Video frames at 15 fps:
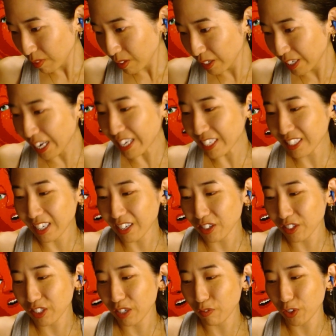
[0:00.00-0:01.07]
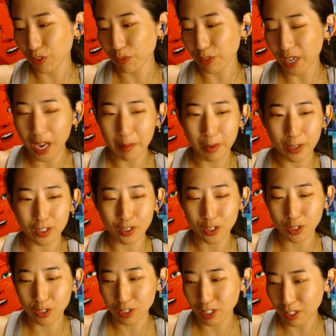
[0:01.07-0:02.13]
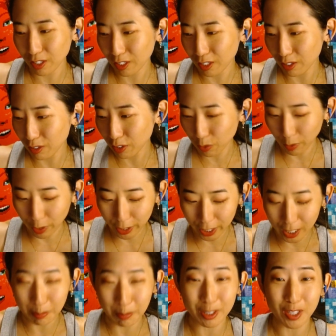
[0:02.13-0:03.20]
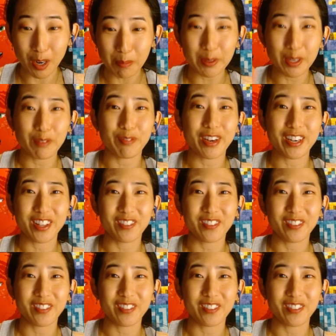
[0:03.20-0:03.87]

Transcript: Yes, 11043. I am also used to square keys, but don't be afraid of the